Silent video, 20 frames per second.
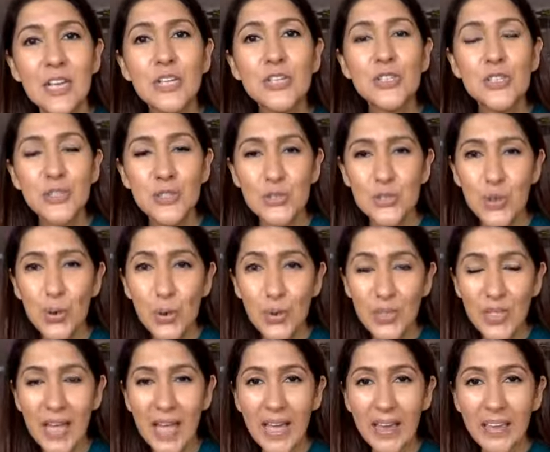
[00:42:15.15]
so
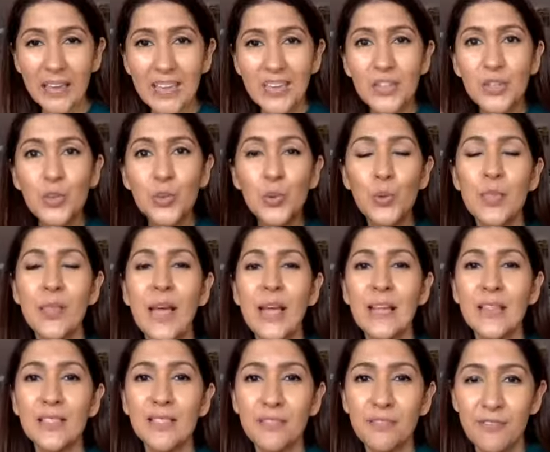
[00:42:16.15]
that you like
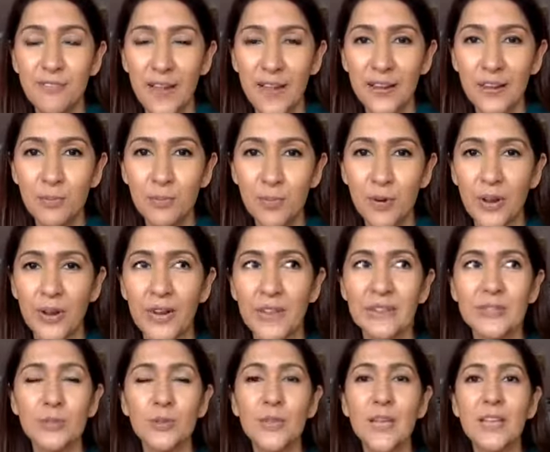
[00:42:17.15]
the final
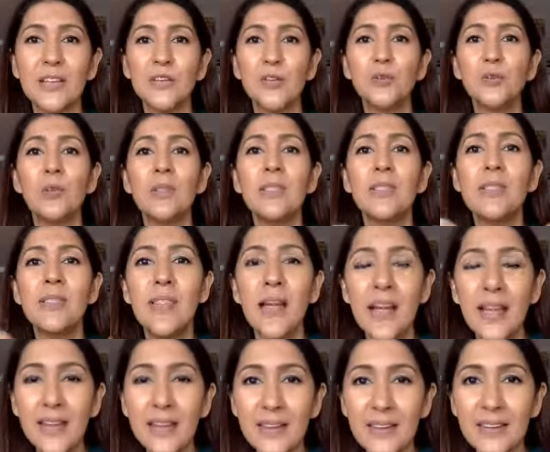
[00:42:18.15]
product, so that you
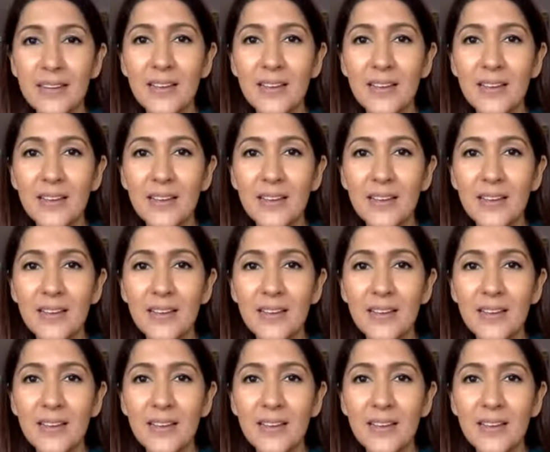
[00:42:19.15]
like